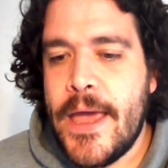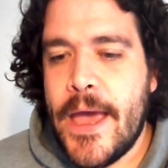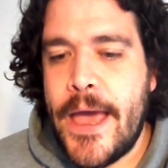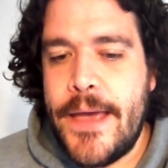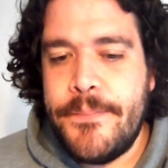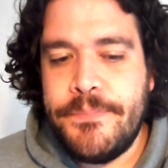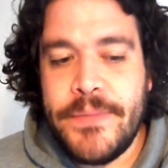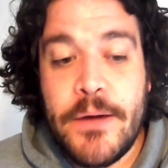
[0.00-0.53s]

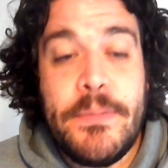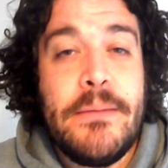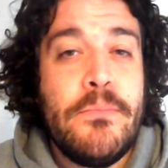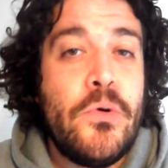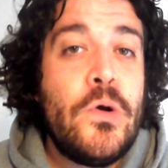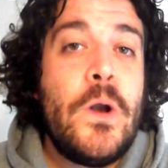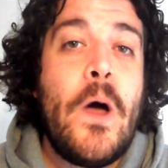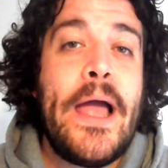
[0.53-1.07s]
Um, there'll be
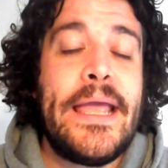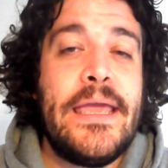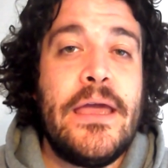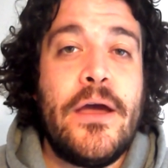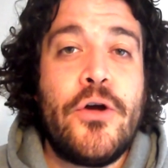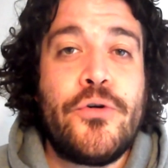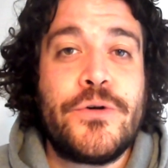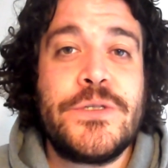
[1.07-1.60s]
more like
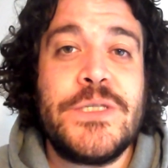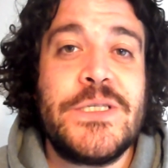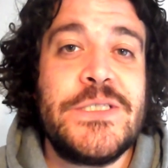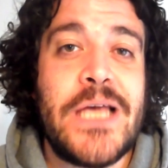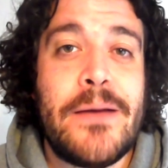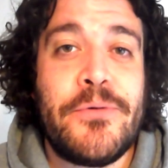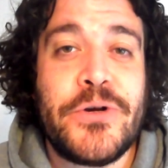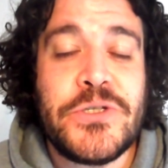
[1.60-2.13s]
it across the
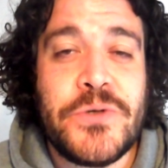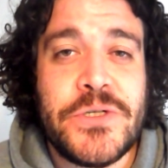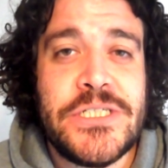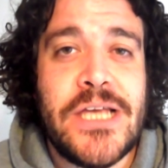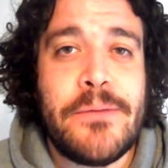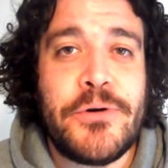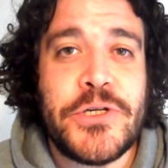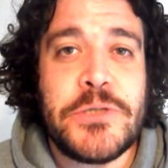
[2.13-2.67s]
summer, a sort of
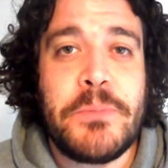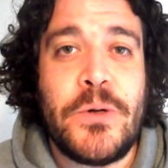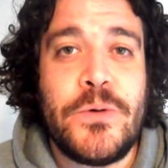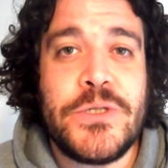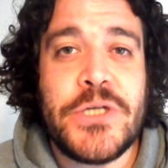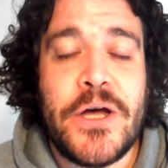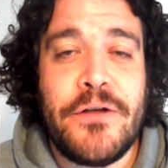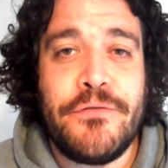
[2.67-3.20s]
summer of
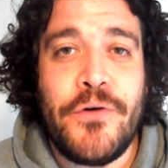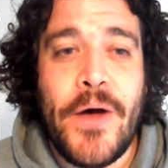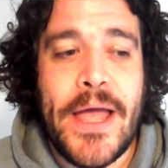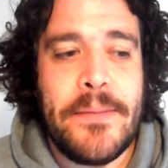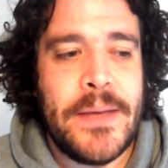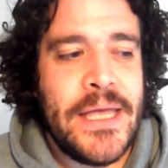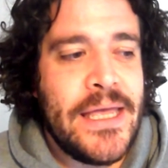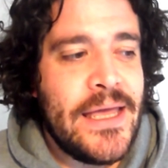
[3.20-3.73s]
spooks kind of
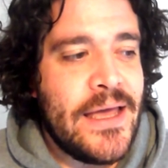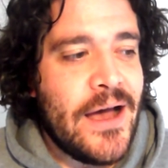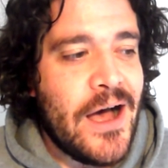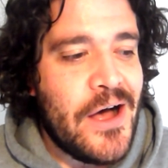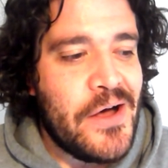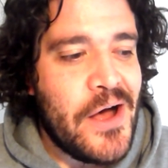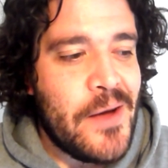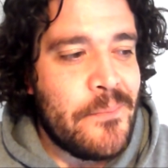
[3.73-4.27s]
vibe.
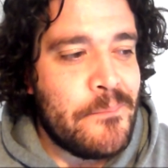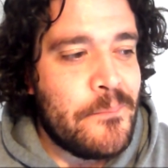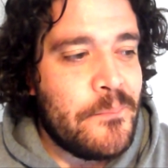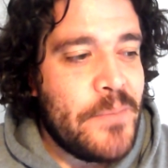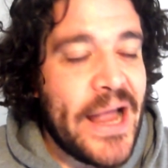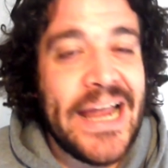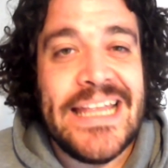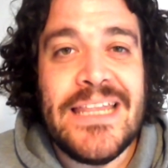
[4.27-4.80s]
I'm
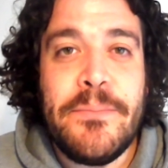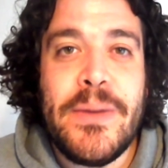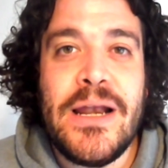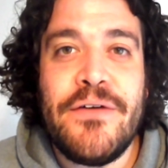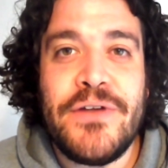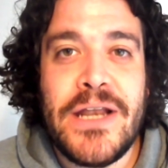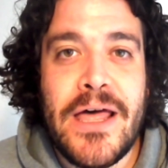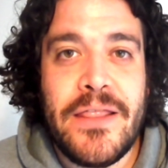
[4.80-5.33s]
bang in the middle
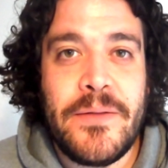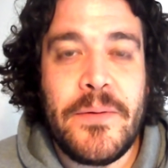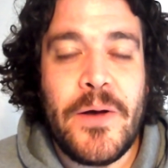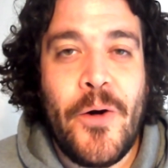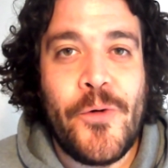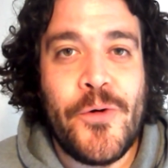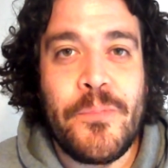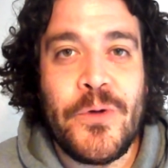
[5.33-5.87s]
of another
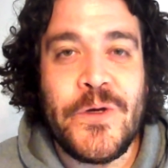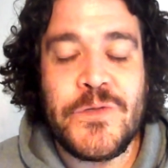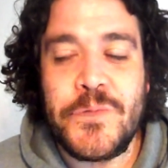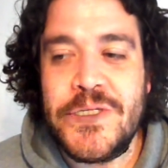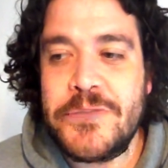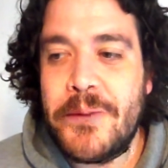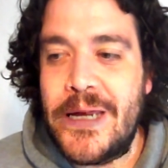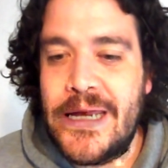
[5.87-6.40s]
horror book as
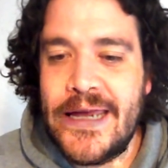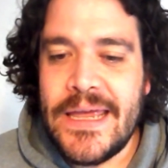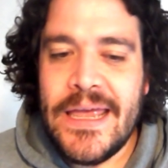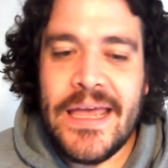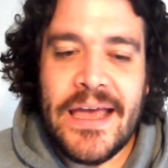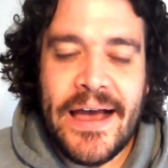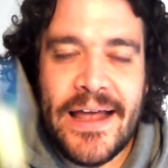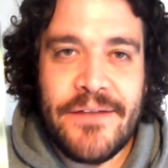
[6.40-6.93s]
we speak,
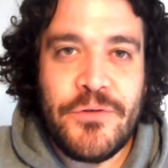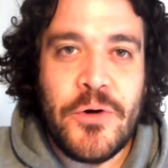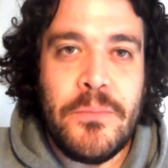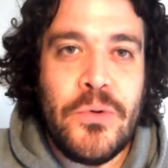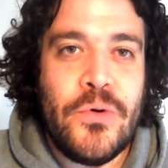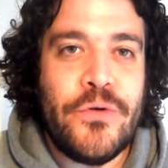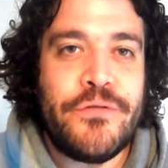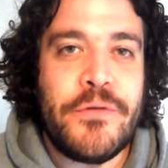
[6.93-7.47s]
and I've got more